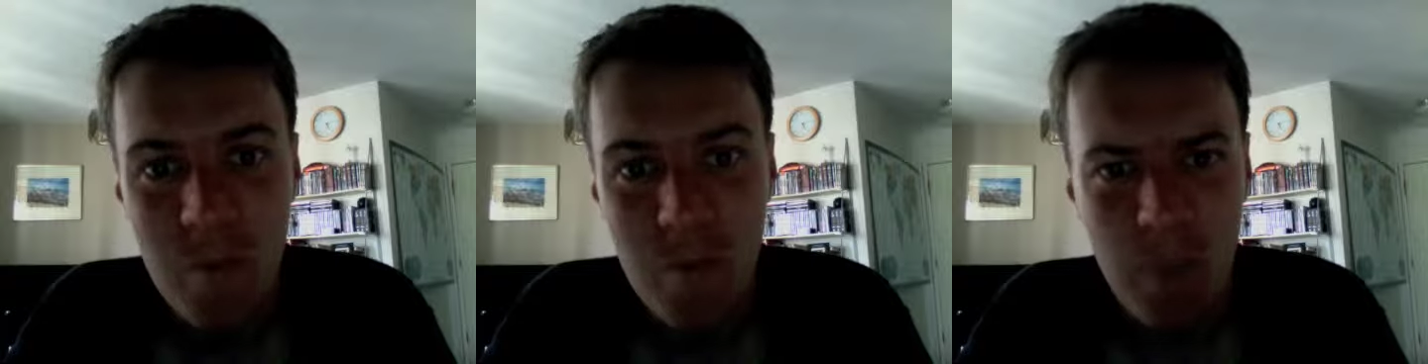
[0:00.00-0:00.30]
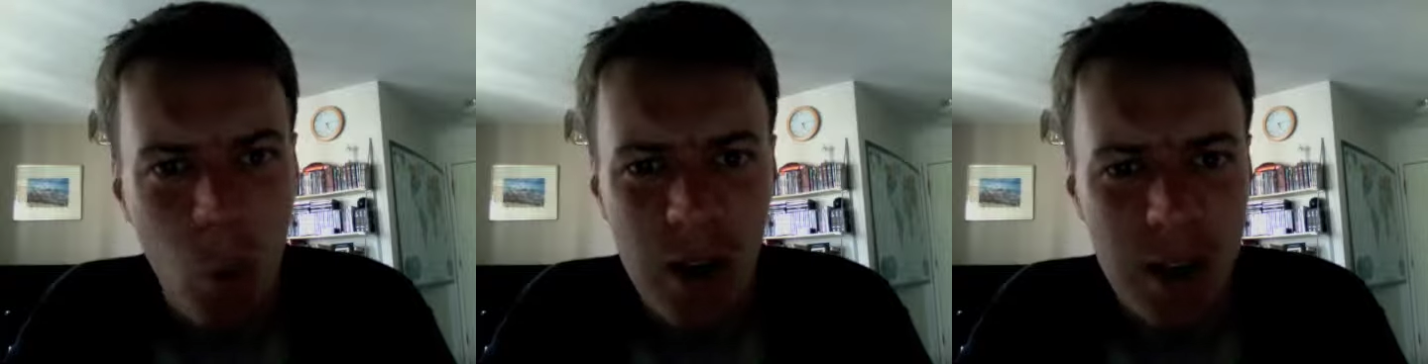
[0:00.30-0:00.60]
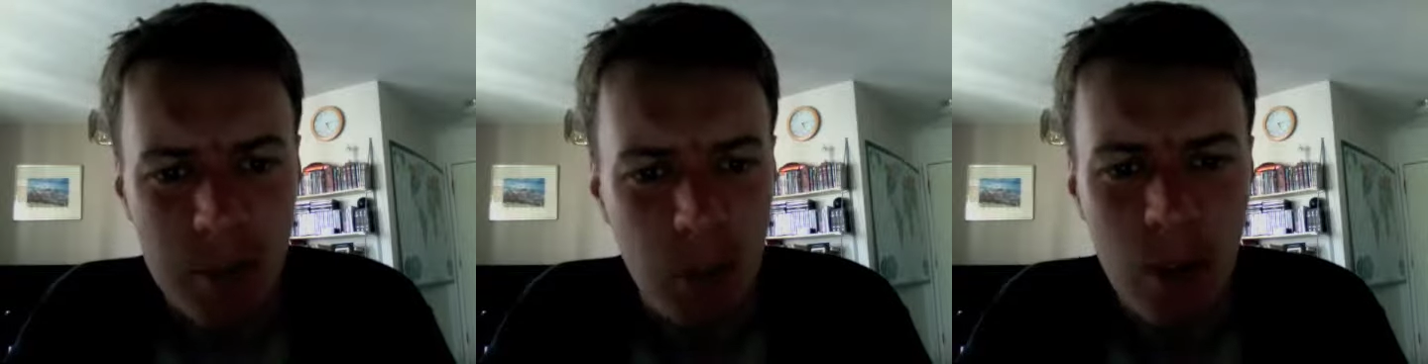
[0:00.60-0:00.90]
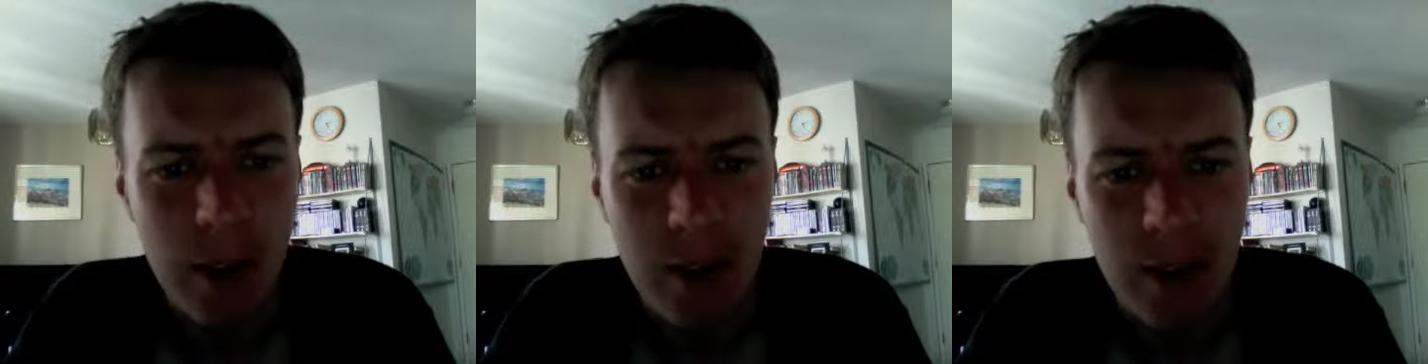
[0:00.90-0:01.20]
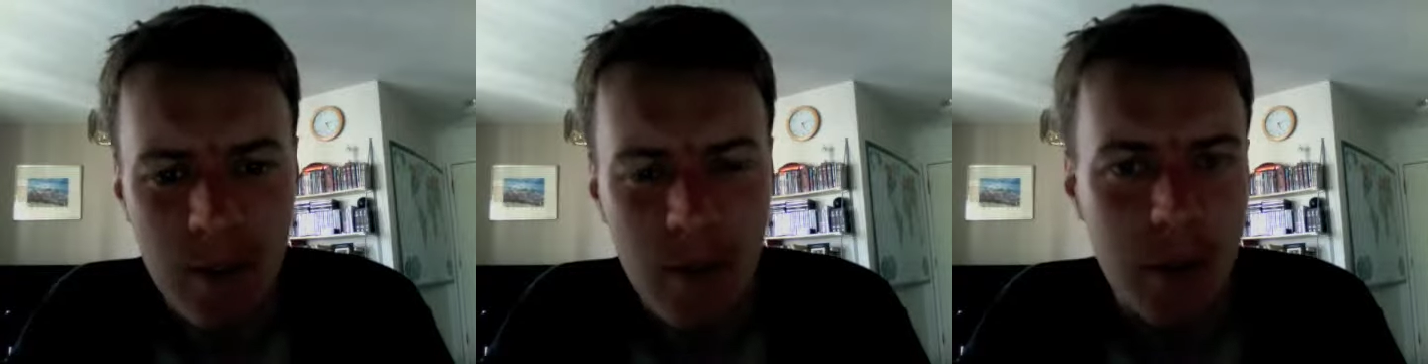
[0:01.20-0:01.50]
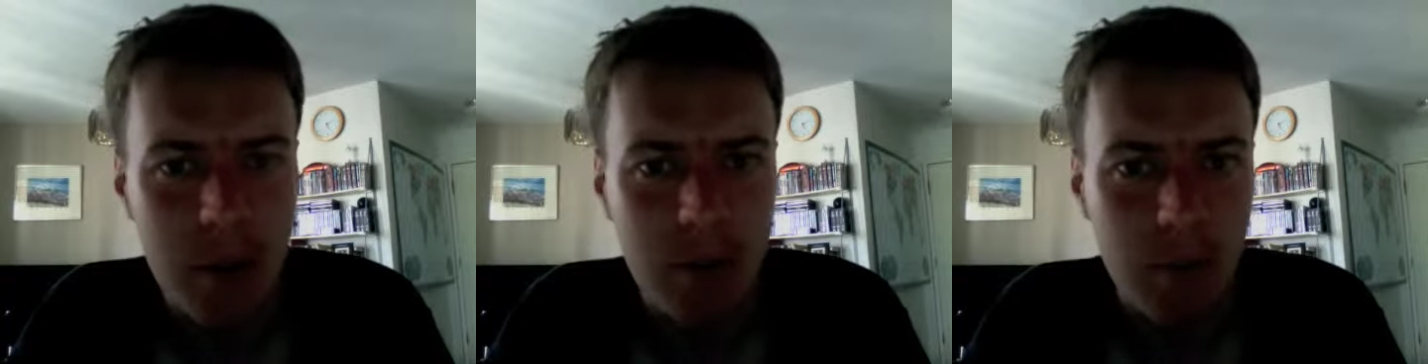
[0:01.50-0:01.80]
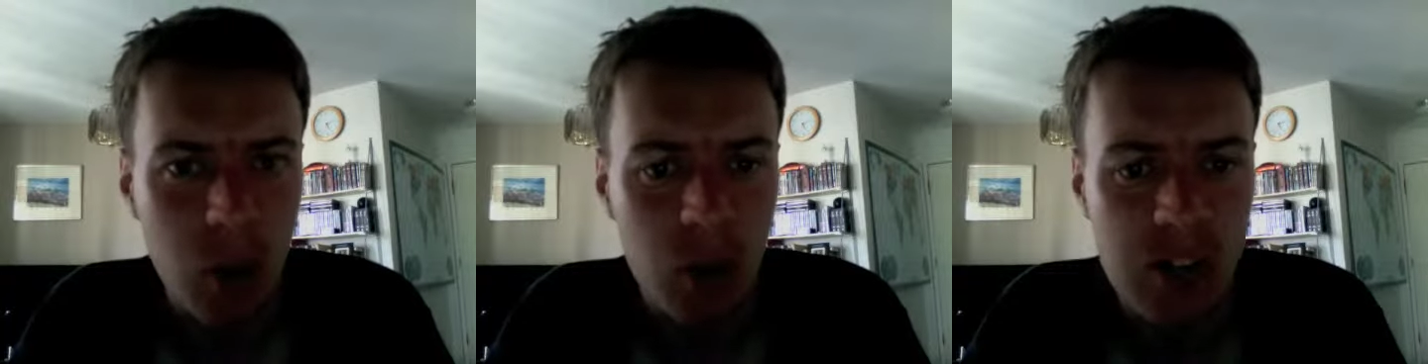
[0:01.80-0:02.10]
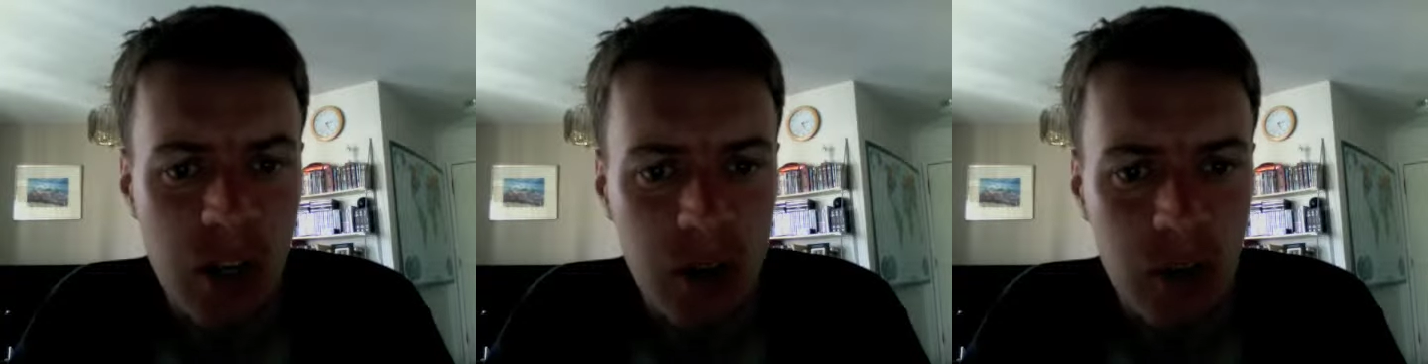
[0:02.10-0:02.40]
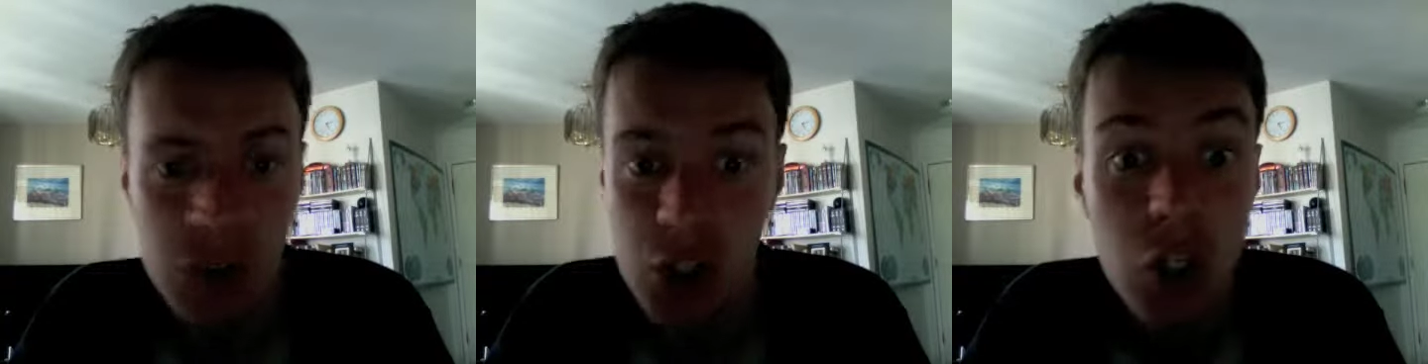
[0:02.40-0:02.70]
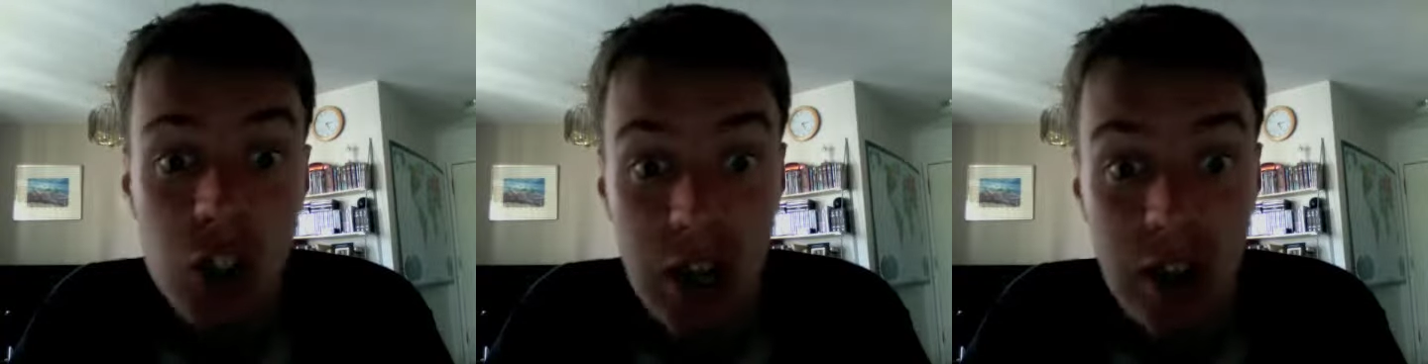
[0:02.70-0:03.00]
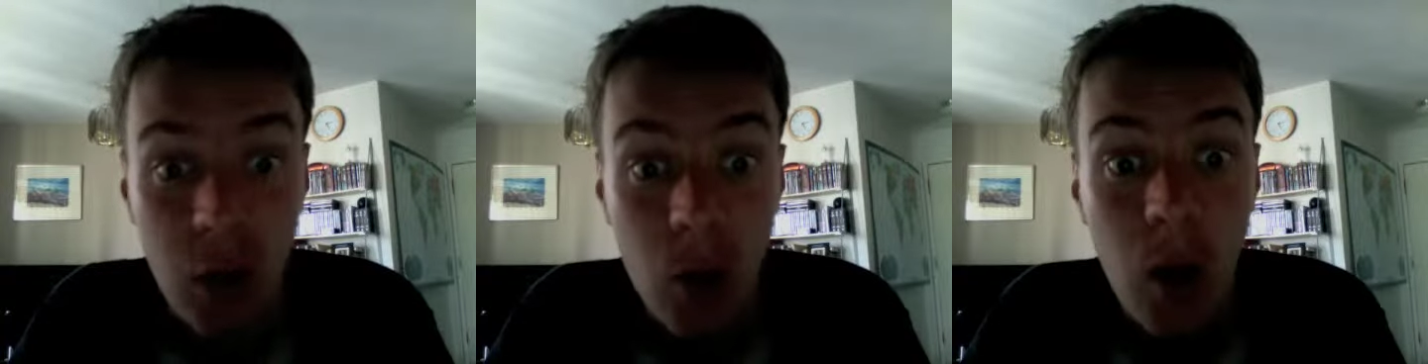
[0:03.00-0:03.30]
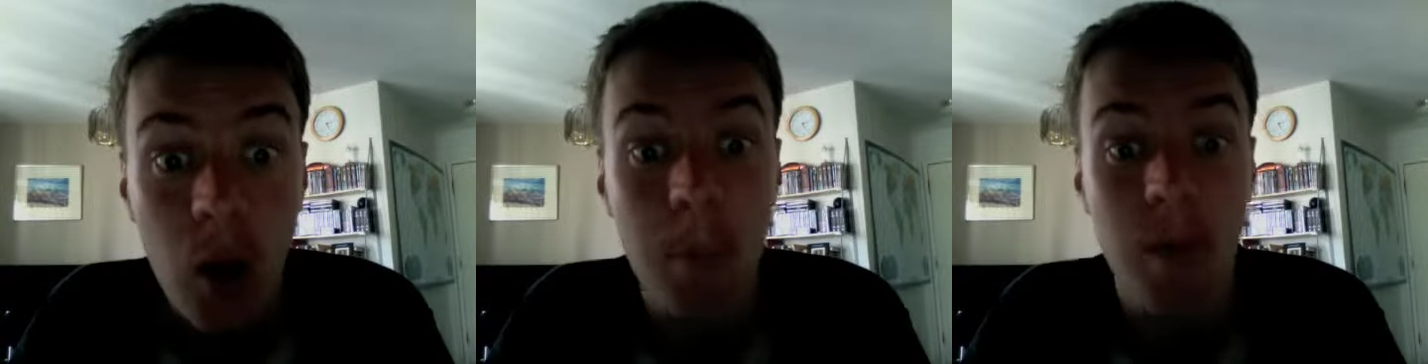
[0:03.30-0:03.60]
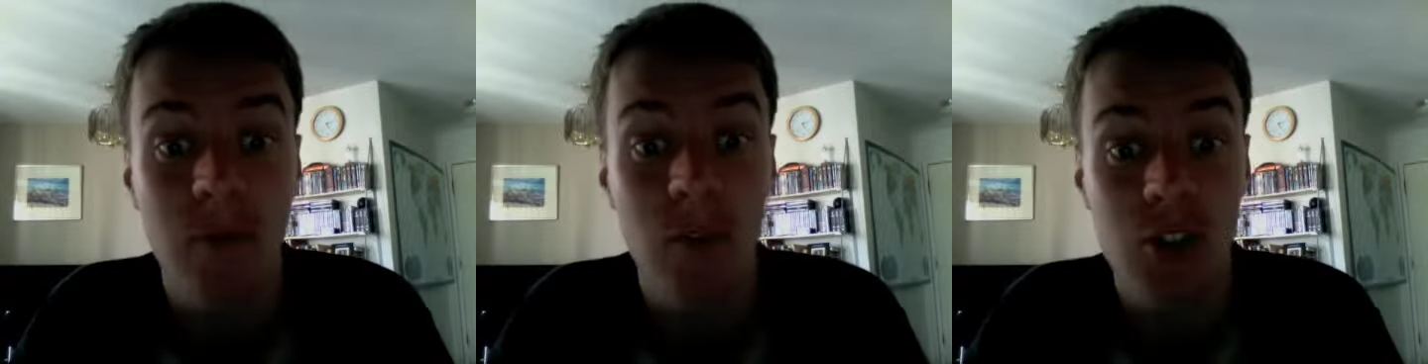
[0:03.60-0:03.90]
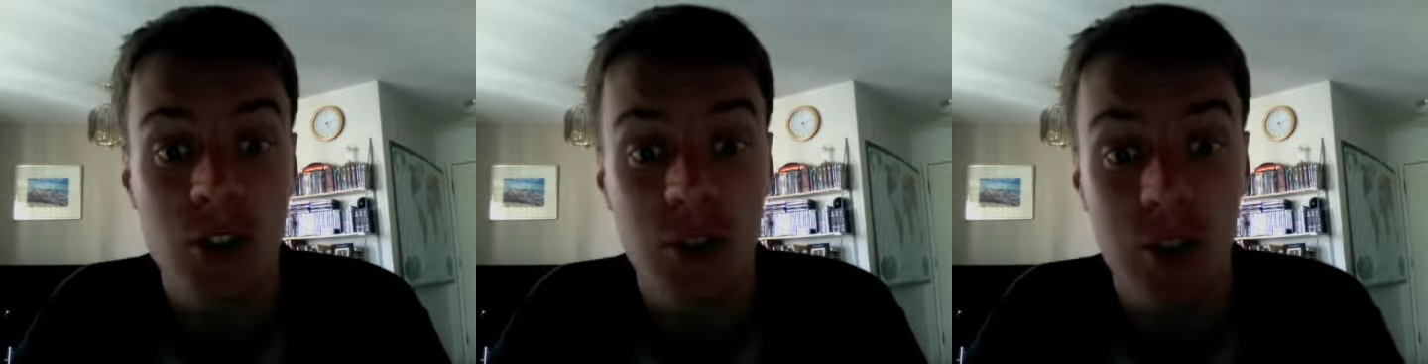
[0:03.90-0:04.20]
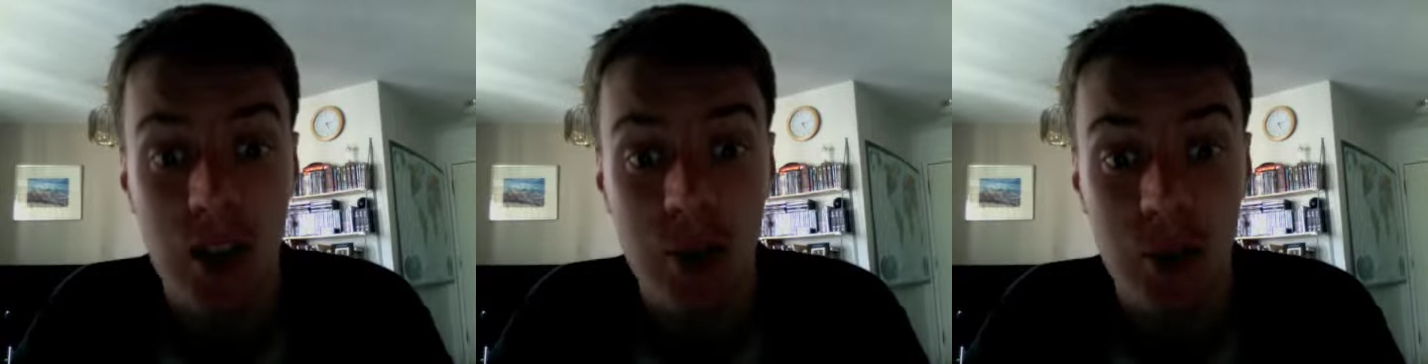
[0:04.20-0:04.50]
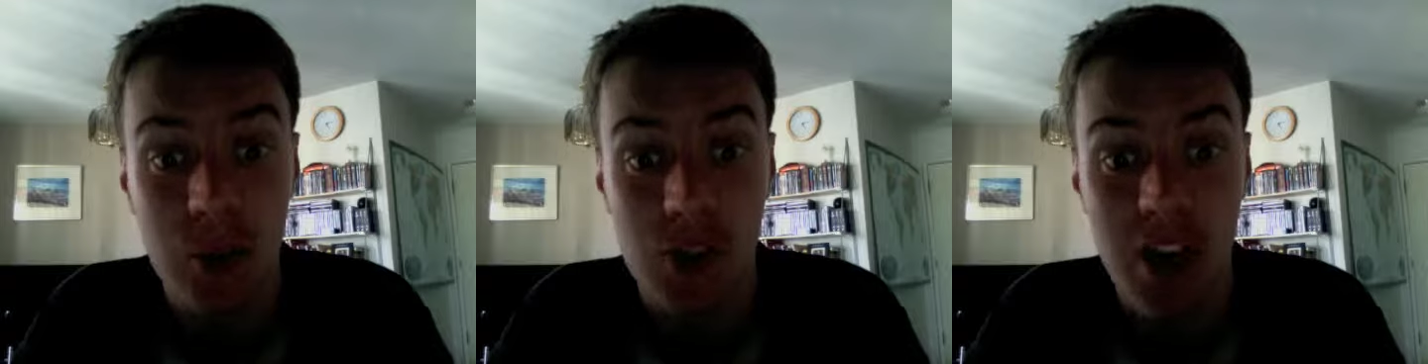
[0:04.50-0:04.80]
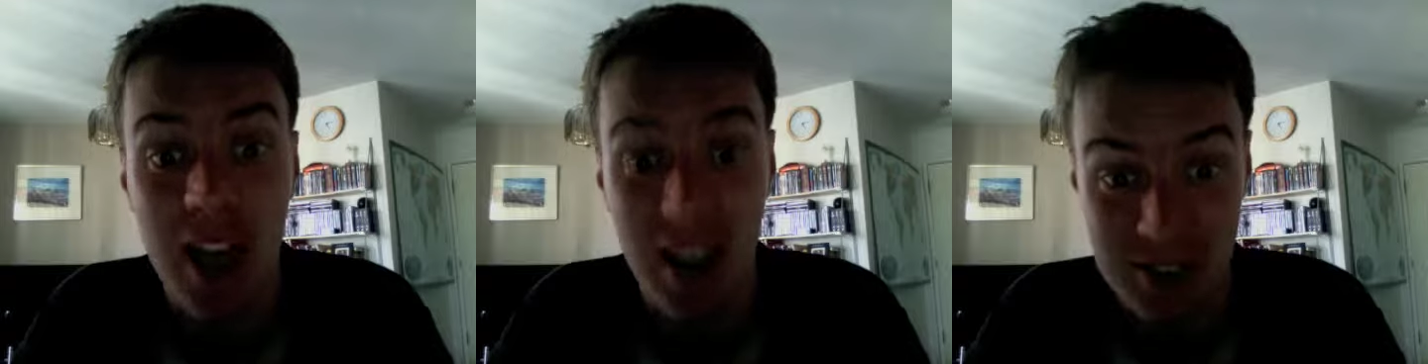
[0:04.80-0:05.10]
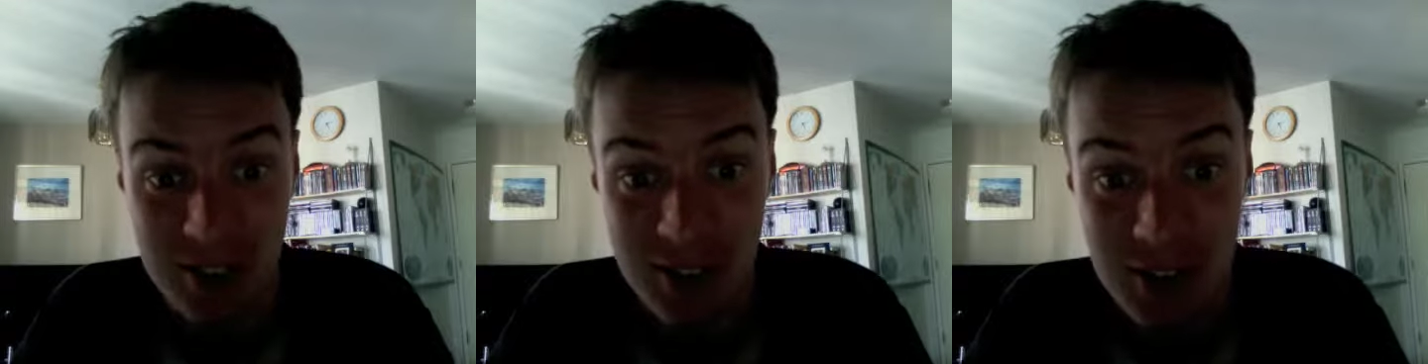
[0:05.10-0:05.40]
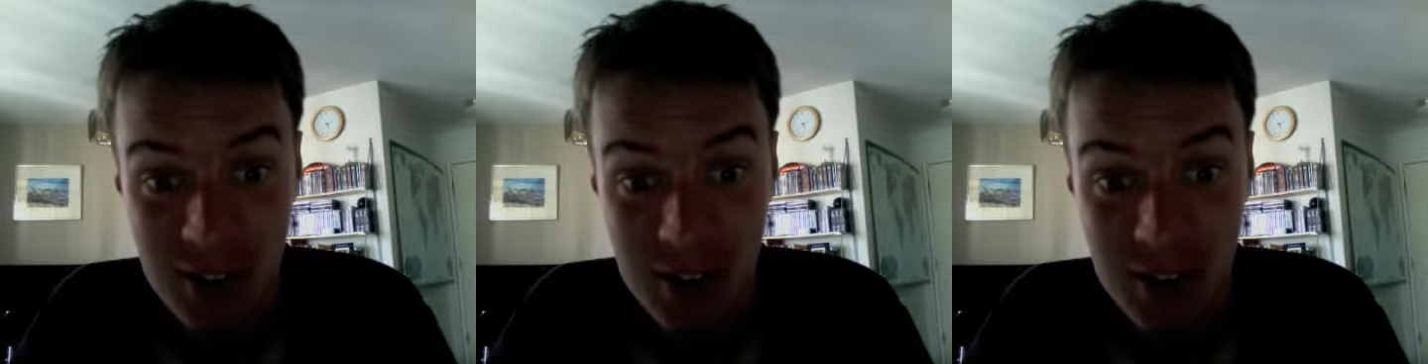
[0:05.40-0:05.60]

boiling, boiling out there. Very hot sun. It was a good day though. Um, my first show today was excellent.